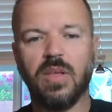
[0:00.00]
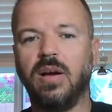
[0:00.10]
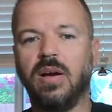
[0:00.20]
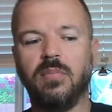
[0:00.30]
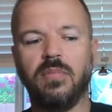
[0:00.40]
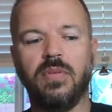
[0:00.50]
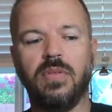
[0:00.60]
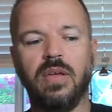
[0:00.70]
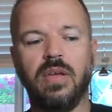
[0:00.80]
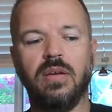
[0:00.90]

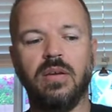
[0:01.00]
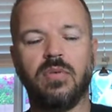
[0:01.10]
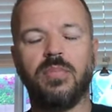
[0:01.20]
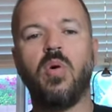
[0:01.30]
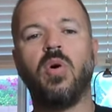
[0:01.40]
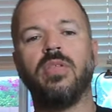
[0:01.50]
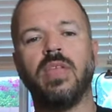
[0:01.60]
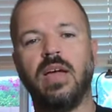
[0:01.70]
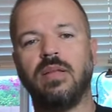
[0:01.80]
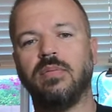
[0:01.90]
The report
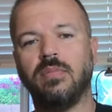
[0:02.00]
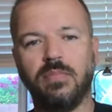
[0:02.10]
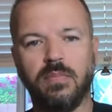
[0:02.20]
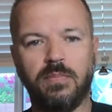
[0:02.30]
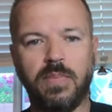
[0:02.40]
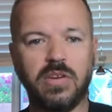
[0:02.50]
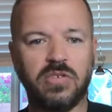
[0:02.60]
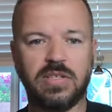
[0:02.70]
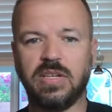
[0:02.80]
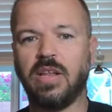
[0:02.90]
that
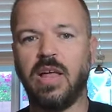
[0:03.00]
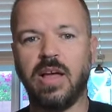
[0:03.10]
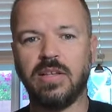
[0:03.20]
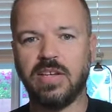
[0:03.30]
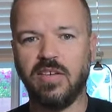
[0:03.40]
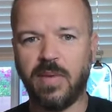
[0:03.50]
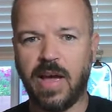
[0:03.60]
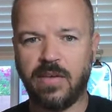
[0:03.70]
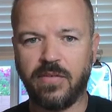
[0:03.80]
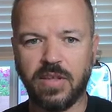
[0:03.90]
patients and clients give
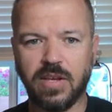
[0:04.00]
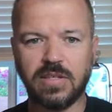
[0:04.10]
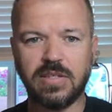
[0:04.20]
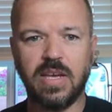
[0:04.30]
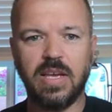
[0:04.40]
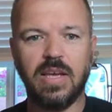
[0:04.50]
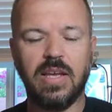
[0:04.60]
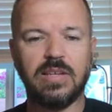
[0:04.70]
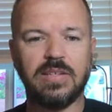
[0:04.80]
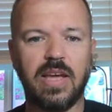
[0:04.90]
back for this
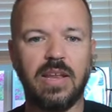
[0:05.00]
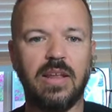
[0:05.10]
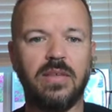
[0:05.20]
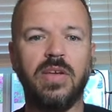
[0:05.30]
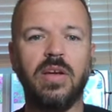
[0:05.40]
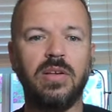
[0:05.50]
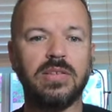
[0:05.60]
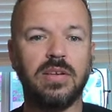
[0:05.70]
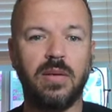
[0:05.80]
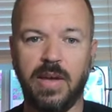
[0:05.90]
is that it
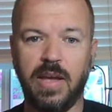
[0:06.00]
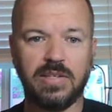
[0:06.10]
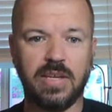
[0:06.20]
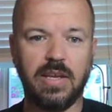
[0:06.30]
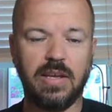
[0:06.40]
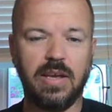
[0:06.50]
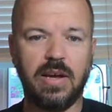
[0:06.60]
feels amazing.